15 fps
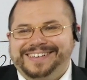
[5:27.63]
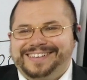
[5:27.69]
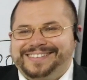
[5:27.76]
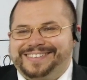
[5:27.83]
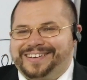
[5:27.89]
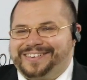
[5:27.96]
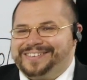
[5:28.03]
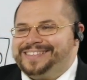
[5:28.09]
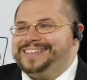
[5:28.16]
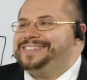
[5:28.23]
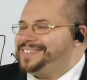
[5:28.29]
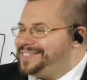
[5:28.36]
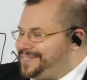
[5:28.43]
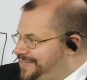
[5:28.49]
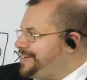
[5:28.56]
So this
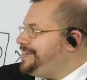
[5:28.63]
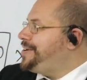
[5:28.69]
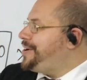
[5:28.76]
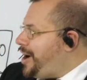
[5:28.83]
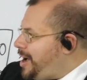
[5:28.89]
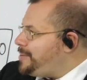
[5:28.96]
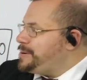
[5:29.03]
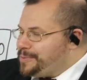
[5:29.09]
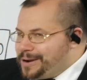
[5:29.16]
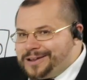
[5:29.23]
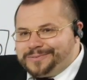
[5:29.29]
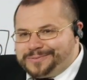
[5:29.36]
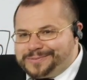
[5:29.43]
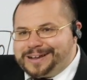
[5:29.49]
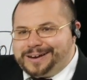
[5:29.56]
is a very common way
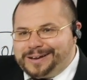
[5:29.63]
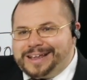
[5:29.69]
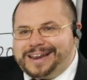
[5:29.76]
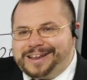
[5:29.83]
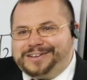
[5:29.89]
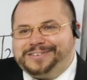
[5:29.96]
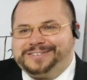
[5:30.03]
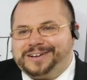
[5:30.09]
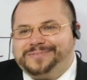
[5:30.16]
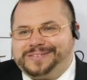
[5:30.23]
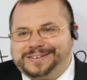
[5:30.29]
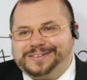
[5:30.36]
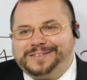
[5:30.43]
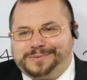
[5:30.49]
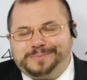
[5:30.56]
of kind of getting yourself
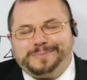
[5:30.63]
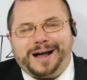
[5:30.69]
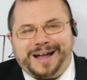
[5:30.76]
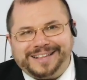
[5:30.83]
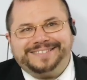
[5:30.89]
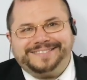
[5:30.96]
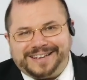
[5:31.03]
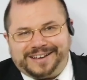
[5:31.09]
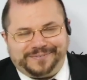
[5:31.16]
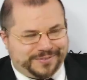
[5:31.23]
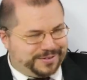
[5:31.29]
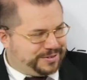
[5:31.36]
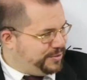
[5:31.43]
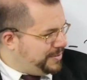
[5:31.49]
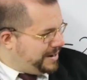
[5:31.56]
into the mindset for
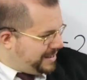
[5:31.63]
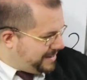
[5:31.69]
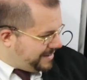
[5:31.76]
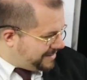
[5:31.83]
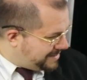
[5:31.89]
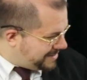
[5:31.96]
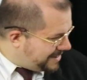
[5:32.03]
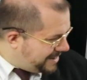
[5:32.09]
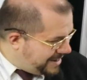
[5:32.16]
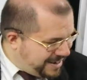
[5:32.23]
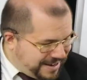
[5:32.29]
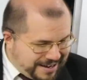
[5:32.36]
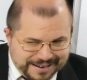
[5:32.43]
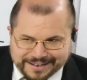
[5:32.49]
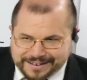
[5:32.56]
doing this,
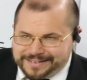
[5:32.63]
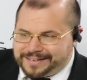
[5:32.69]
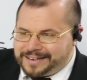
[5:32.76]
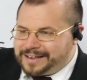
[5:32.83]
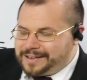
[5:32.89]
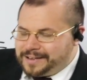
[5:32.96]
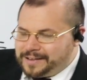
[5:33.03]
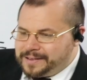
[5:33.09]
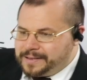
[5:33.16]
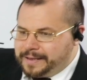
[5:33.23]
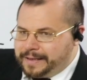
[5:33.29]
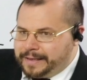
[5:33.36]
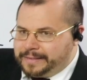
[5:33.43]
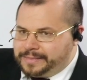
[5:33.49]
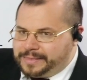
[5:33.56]
is
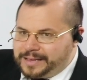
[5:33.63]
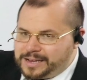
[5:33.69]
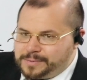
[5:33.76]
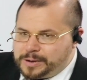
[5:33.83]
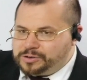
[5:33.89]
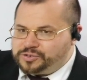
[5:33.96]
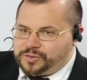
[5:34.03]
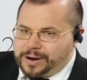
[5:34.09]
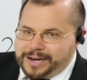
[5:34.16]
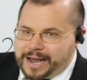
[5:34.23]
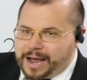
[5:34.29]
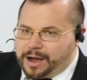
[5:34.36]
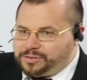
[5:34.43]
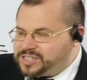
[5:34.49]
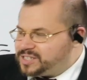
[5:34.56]
think about trying to
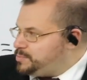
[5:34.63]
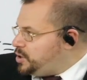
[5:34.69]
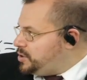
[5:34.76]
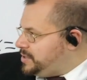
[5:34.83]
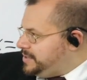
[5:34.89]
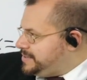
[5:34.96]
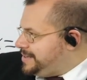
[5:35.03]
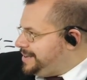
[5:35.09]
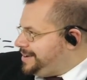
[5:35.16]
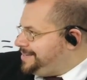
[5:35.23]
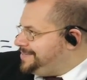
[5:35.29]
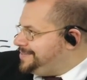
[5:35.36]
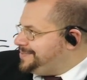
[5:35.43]
outsmart this thing.